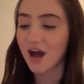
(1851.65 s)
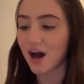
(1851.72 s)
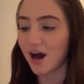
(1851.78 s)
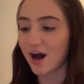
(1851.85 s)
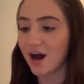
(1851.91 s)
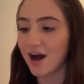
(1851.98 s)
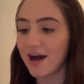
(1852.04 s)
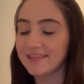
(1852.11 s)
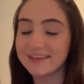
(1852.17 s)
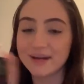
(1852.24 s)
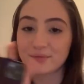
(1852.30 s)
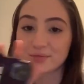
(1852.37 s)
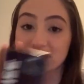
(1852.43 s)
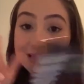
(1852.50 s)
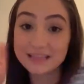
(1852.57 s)
and then I
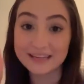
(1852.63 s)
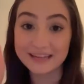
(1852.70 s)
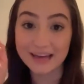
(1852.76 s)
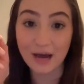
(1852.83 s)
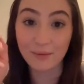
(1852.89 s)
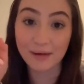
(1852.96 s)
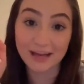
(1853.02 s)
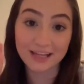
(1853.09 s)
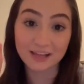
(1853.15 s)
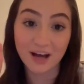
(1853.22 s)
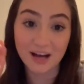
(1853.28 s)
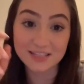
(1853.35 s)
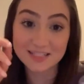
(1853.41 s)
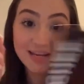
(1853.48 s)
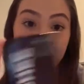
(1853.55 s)
was cleaning out my
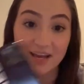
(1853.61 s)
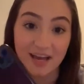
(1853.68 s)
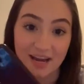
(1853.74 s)
closet,